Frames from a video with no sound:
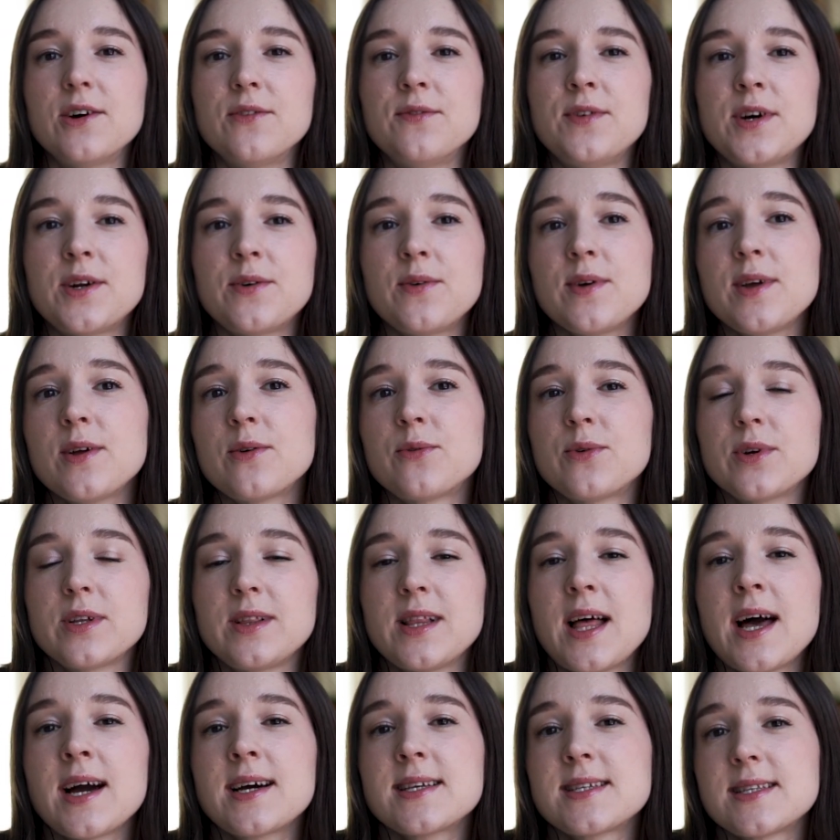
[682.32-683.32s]
very
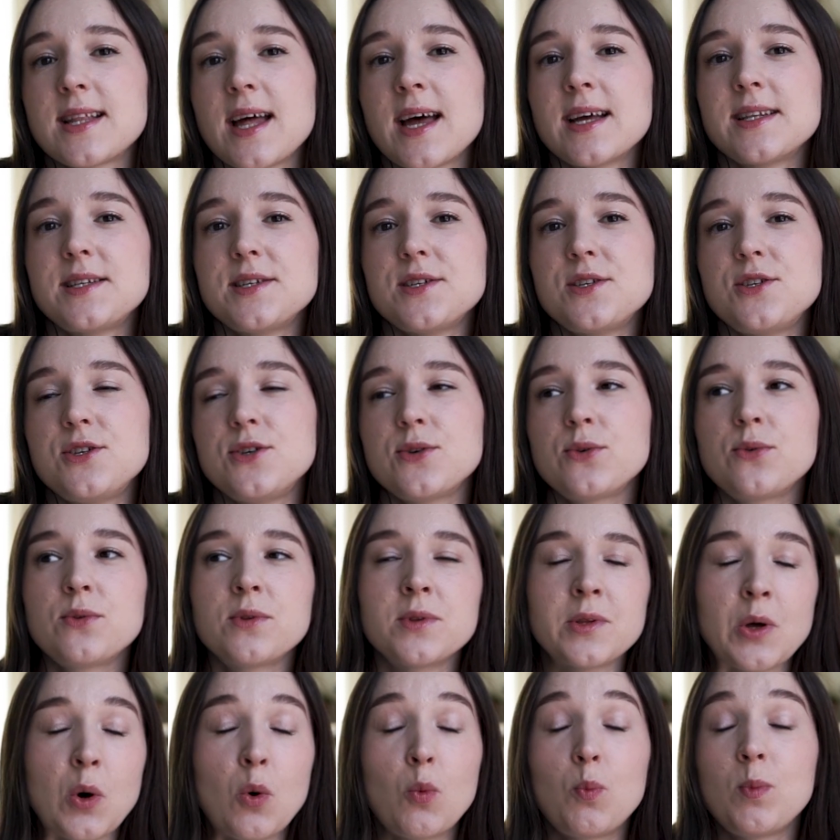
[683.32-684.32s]
relaxed
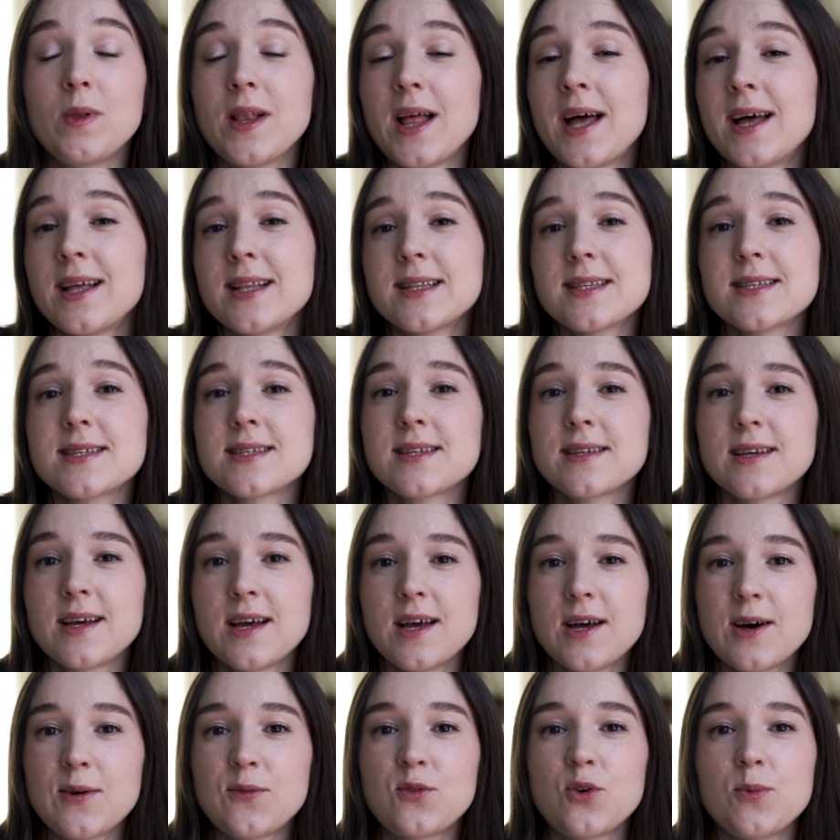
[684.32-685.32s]
attitude, no plans.
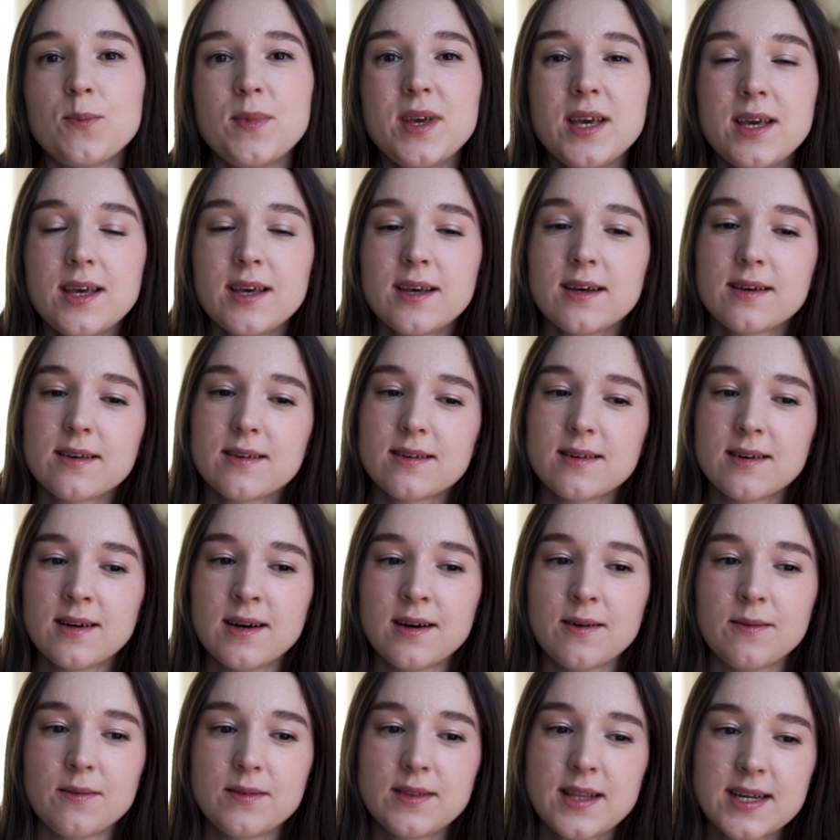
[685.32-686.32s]
For me,
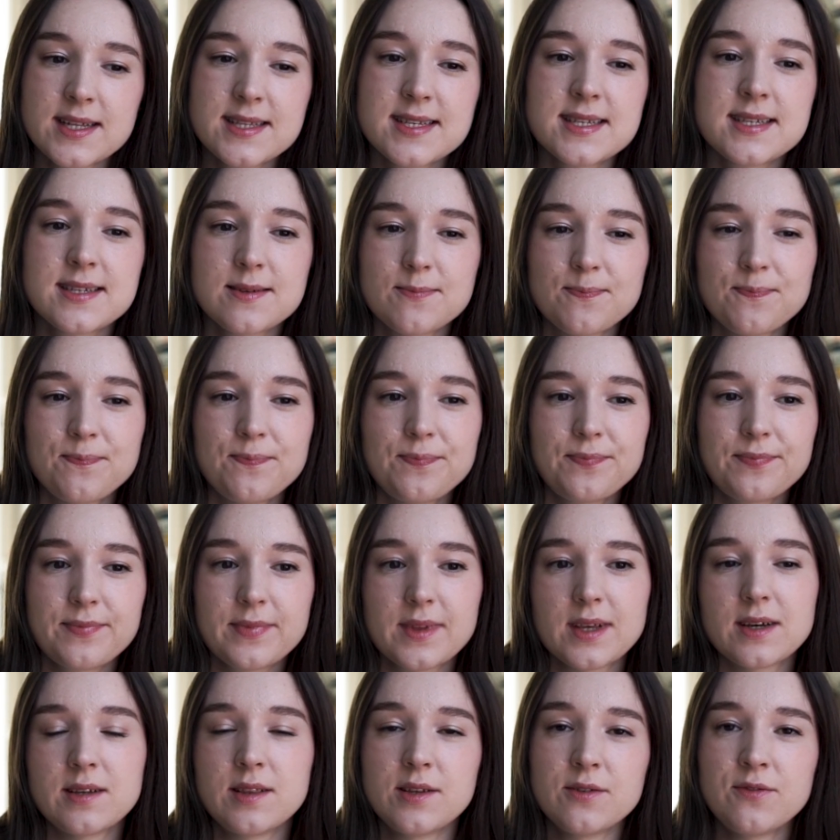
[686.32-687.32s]
that's
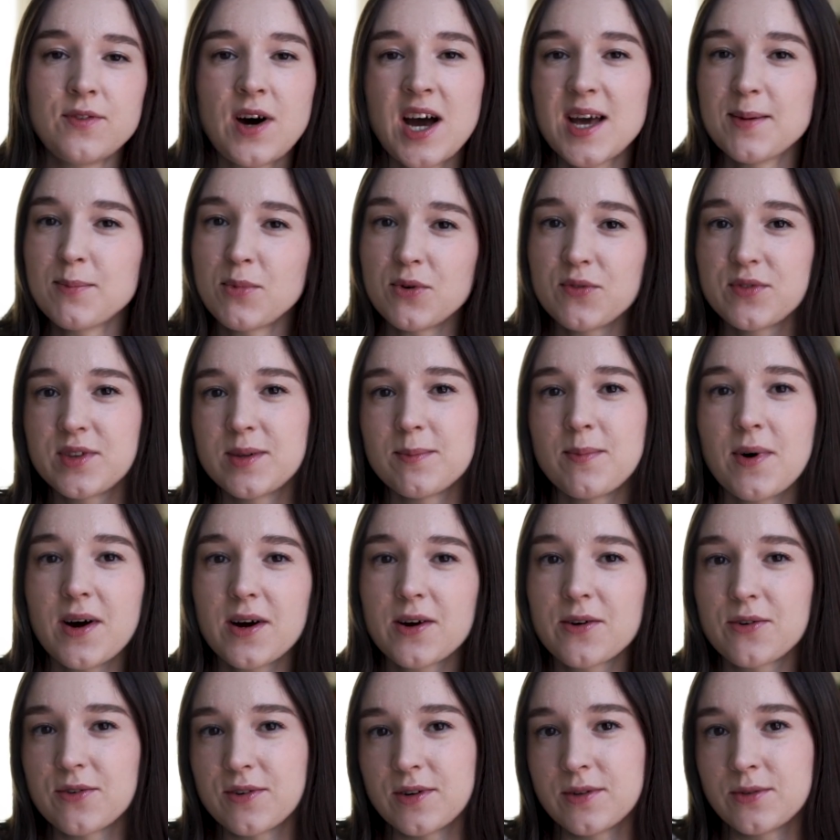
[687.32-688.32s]
the vibe of the
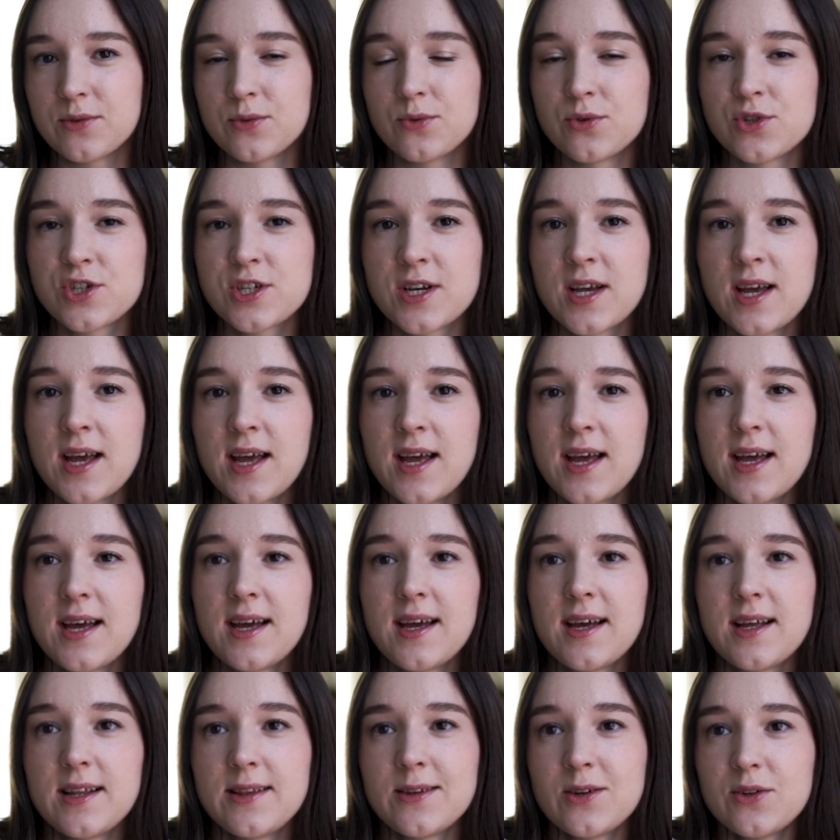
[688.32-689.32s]
Baccarat Rouge.
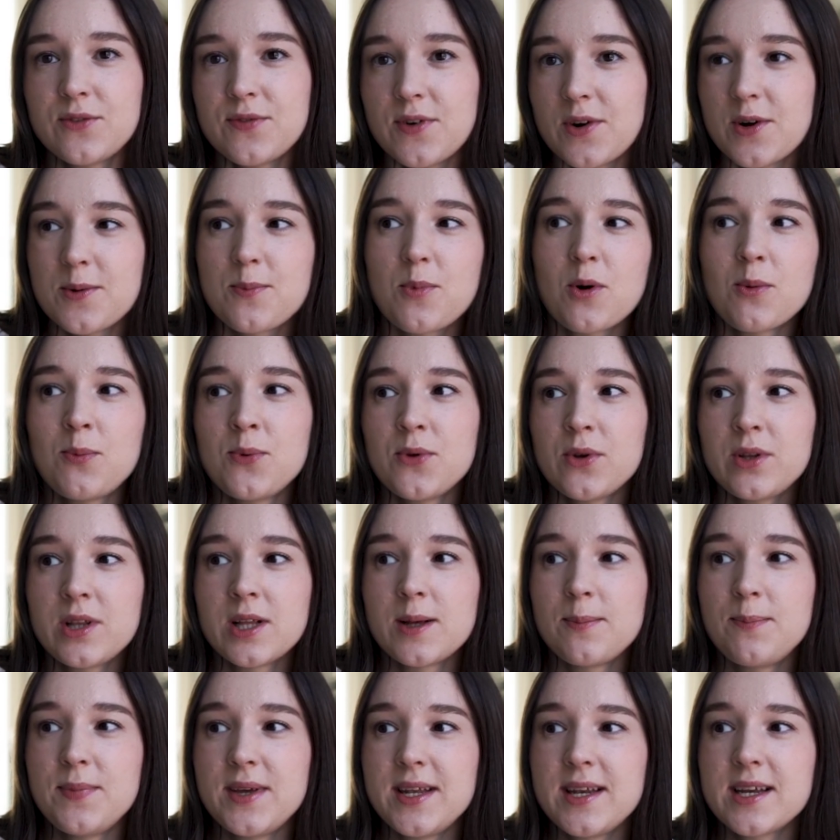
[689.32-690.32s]
Not very
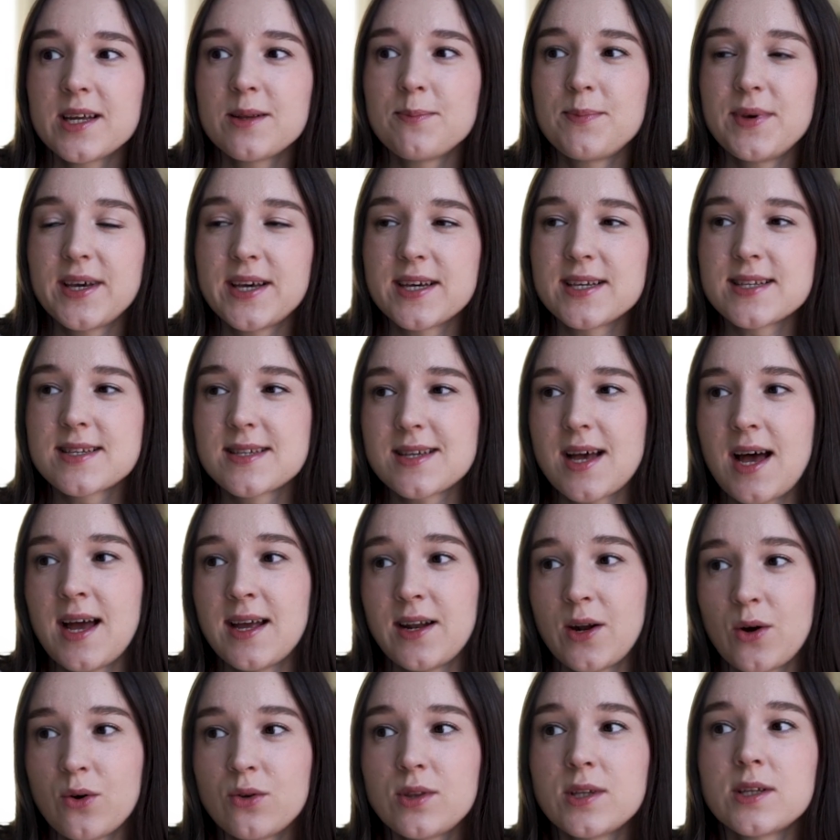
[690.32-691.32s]
popular opinion, because I
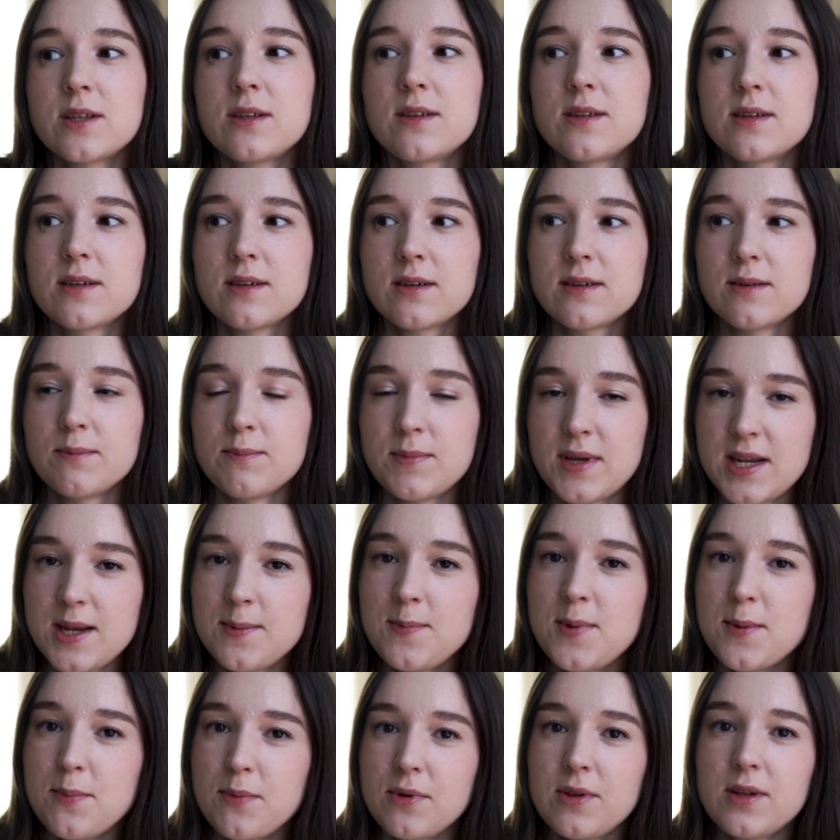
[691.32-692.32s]
know that many
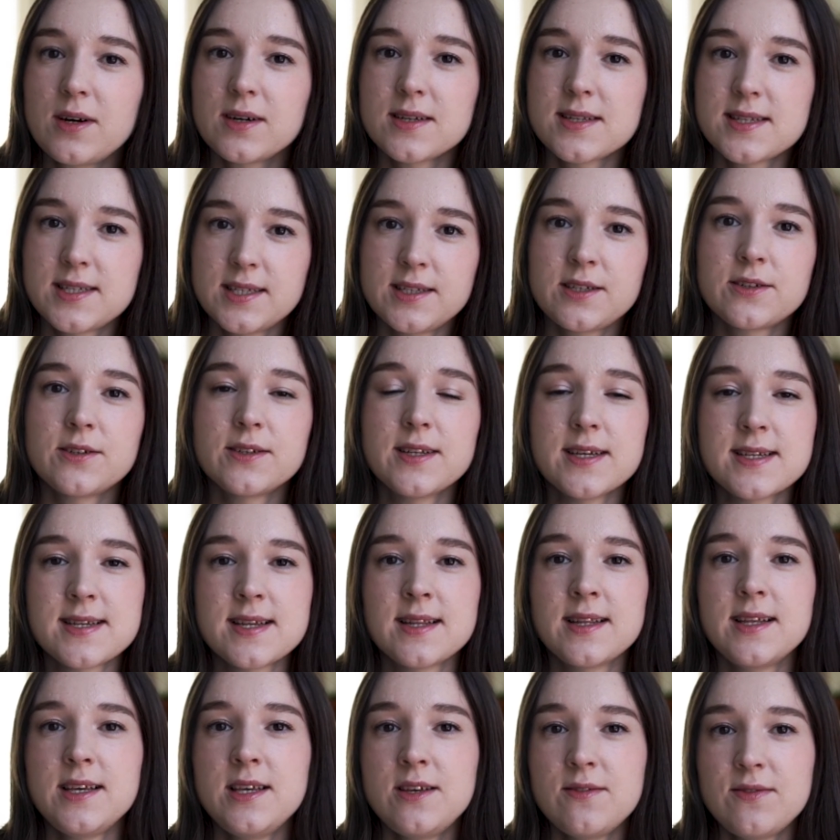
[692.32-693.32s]
people consider it as
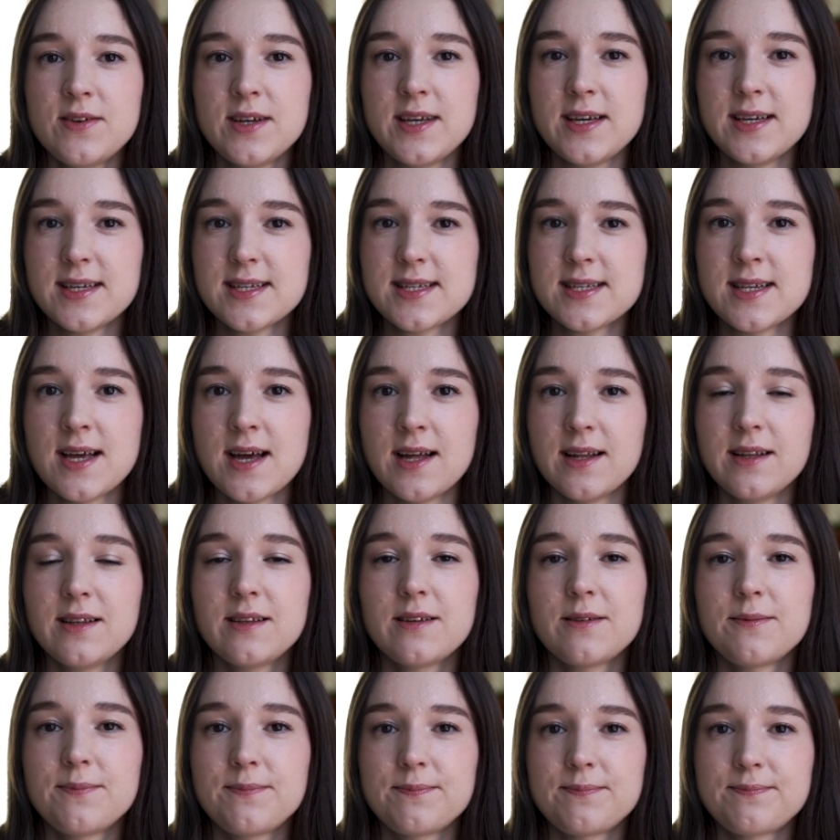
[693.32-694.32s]
an evening
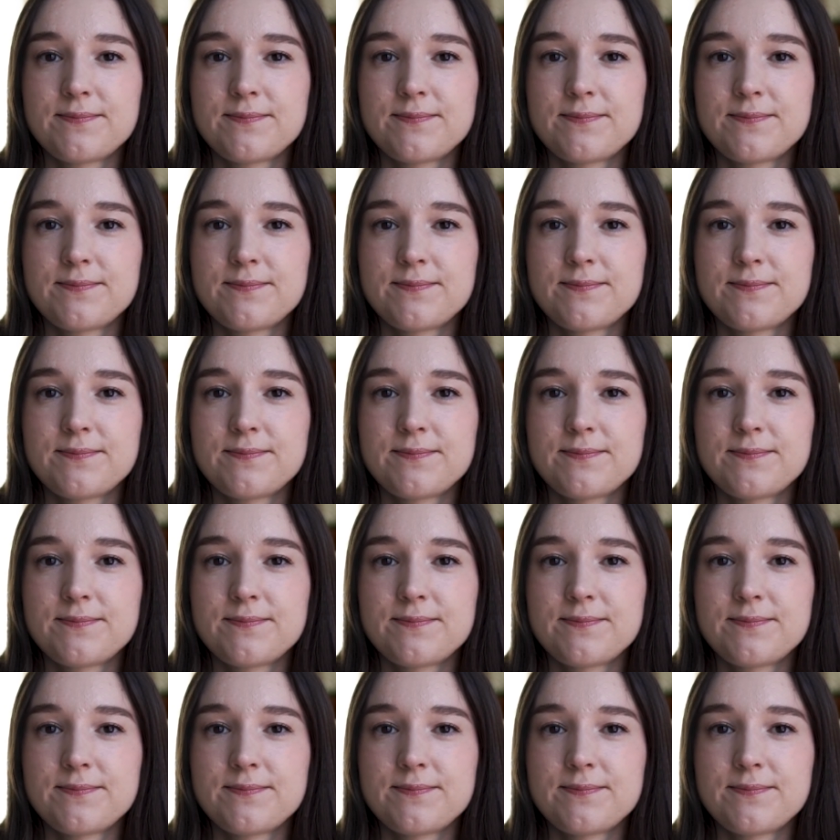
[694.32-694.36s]
scent.